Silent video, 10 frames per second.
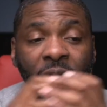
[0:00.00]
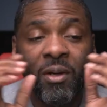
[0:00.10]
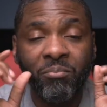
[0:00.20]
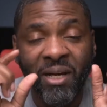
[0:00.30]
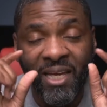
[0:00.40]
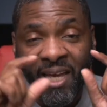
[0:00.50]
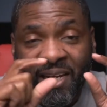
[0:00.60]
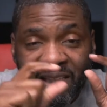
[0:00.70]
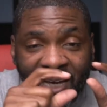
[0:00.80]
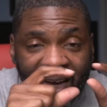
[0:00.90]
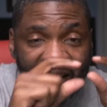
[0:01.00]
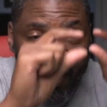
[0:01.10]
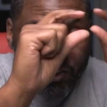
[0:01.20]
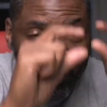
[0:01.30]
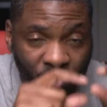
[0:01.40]
But anything that
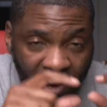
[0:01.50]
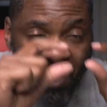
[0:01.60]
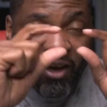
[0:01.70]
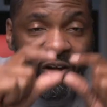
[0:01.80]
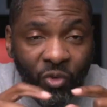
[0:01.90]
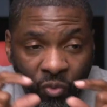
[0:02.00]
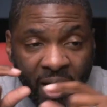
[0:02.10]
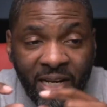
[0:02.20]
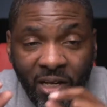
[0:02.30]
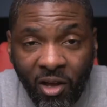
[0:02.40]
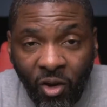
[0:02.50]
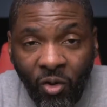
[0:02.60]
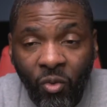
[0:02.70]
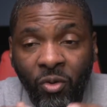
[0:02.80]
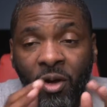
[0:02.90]
track right
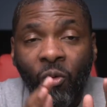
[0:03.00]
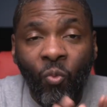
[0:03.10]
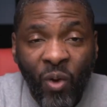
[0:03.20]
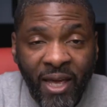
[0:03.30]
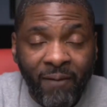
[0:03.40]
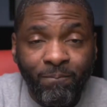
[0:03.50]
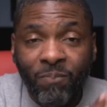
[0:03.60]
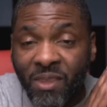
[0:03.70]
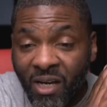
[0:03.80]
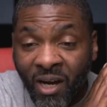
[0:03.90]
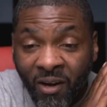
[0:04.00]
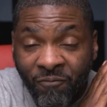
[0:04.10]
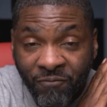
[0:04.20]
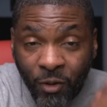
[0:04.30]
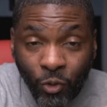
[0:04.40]
along with
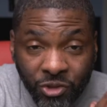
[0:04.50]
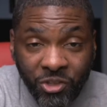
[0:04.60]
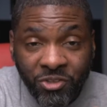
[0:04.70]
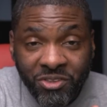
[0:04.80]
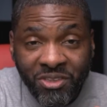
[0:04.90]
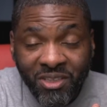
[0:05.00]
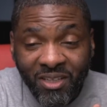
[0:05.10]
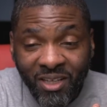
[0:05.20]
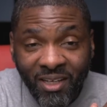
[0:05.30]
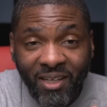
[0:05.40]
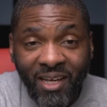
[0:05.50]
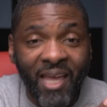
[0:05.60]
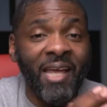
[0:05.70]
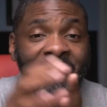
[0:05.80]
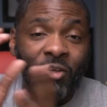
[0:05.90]
futures,
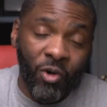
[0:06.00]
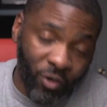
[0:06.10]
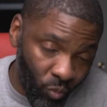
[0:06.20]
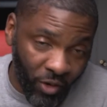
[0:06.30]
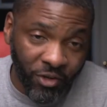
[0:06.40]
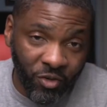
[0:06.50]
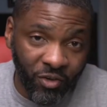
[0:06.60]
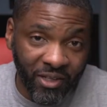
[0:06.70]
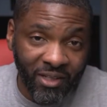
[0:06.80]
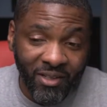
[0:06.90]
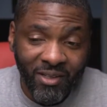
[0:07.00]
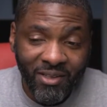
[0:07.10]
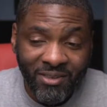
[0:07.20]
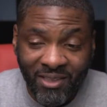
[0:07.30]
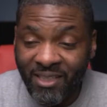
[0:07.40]
it's going to work on it.
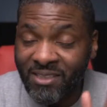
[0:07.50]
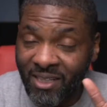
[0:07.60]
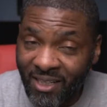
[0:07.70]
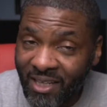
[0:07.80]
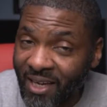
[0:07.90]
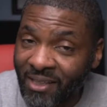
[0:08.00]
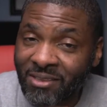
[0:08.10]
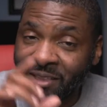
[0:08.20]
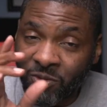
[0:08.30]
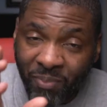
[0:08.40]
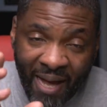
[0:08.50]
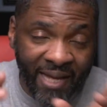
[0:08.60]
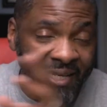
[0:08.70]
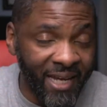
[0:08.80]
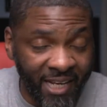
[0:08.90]
Since the ES, the SPY,
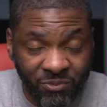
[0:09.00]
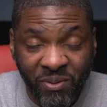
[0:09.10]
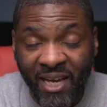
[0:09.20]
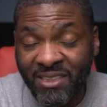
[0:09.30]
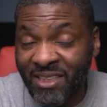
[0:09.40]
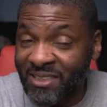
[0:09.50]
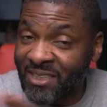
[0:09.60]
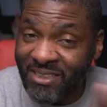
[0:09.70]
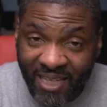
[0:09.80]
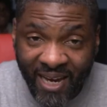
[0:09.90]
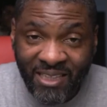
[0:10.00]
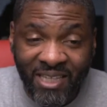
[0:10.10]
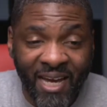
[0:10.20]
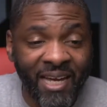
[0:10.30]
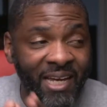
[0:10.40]
and the XPX is the same
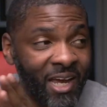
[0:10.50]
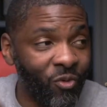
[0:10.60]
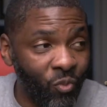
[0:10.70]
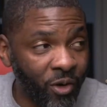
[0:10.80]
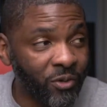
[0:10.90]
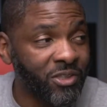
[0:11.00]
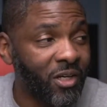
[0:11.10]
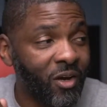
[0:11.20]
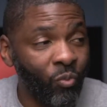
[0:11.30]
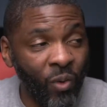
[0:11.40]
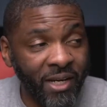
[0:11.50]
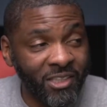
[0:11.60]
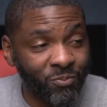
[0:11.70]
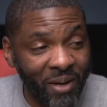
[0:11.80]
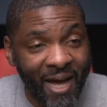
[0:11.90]
thing, it works with the
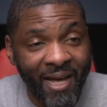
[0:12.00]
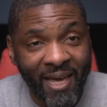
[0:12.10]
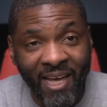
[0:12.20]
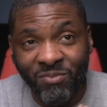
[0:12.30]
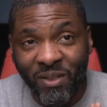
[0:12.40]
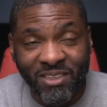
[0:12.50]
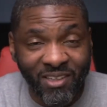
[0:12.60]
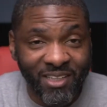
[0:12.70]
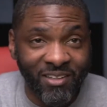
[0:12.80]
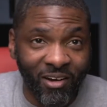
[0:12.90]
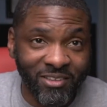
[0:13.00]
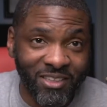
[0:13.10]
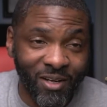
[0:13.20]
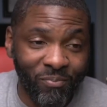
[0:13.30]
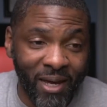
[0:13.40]
SPY, as my son darts in
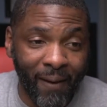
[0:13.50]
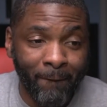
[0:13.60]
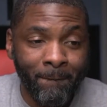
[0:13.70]
the back.